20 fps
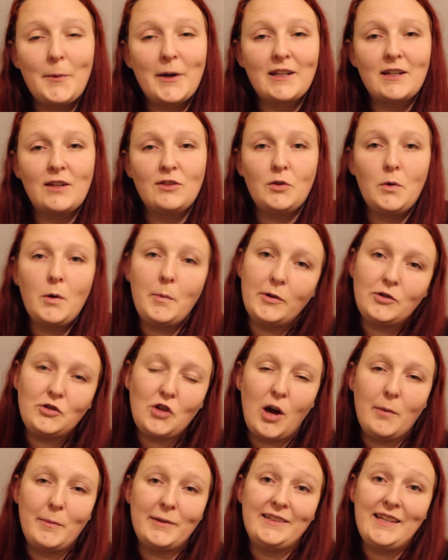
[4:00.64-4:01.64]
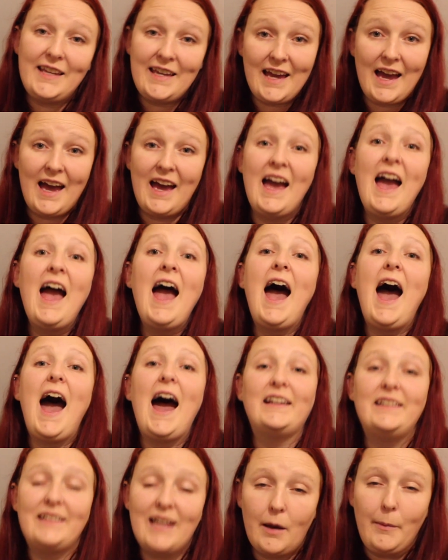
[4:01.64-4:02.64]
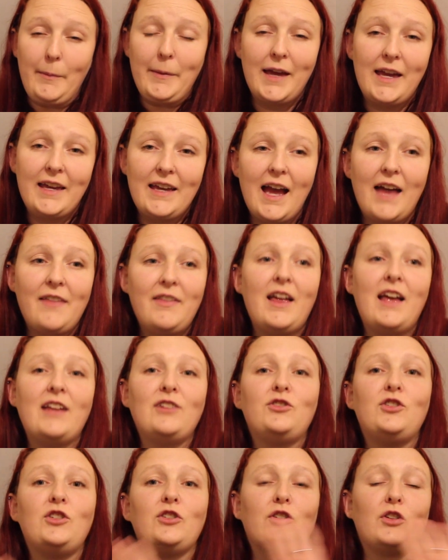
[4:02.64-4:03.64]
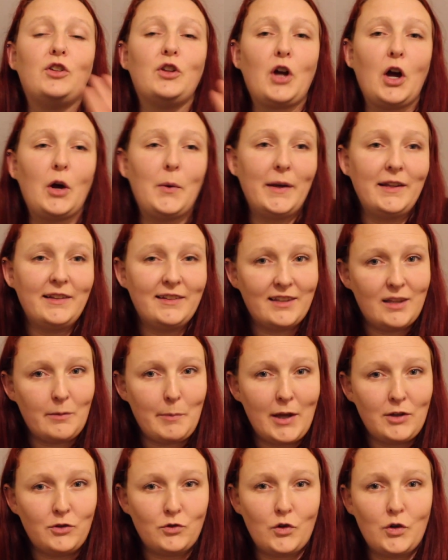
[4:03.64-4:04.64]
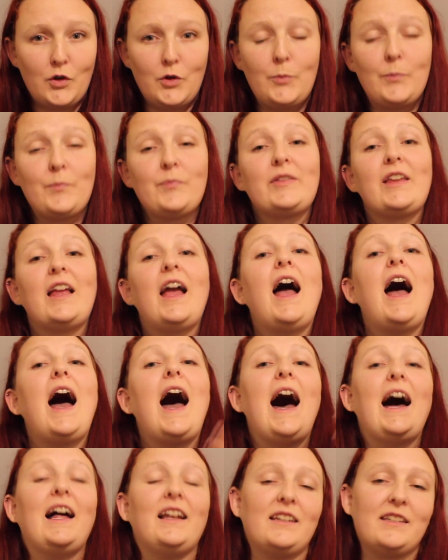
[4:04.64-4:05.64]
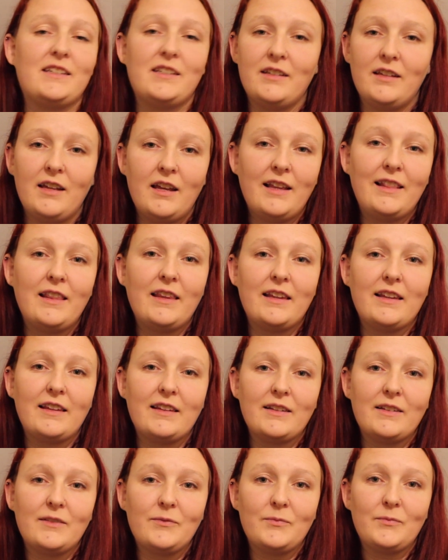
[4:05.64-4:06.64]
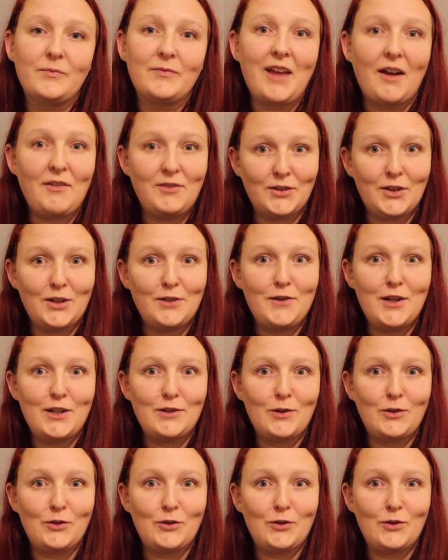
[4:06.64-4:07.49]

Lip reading: we're going to do her pyjamas here and a nappy, and then she's going to go into the bedroom and Gavin's going to read her